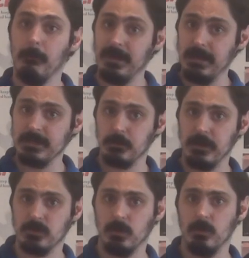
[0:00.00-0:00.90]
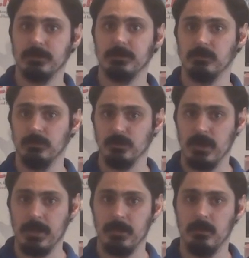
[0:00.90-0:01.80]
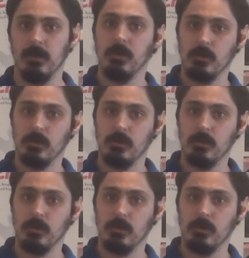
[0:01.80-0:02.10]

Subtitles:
My next patron question is from Jonathan,